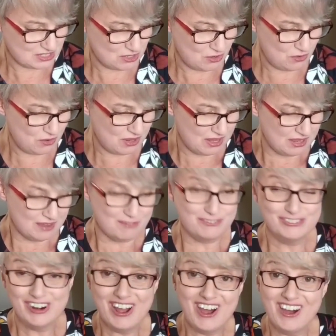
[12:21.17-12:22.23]
to
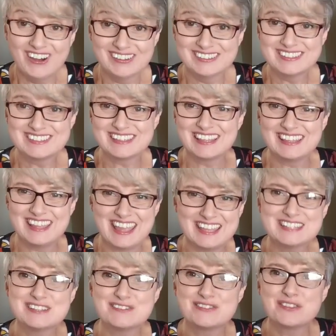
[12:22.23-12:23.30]
France at the
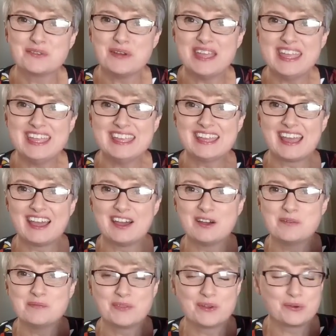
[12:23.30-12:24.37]
end of the week
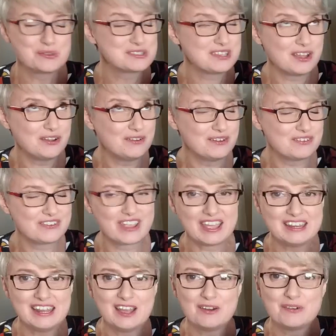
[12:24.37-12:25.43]
or so. I
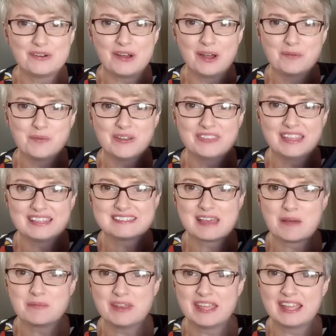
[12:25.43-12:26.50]
forget now when that's
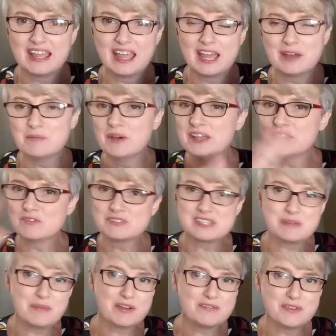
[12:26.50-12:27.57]
happening, and
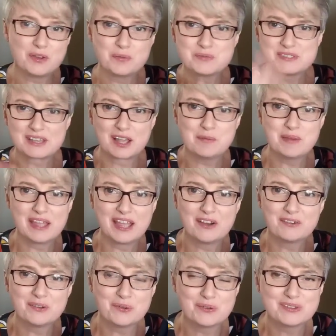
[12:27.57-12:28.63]
obviously my films are coming
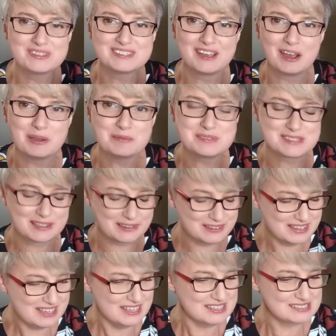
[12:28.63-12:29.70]
out all the time, so
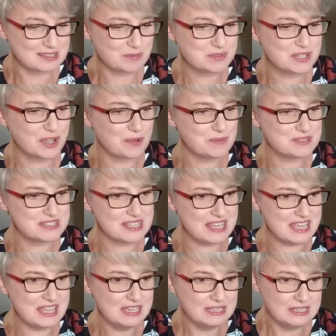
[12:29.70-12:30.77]
sometimes
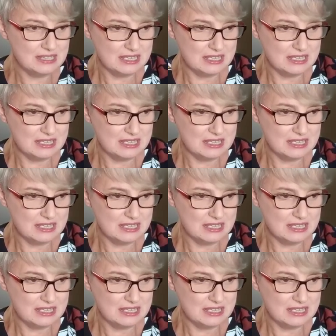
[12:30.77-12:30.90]
the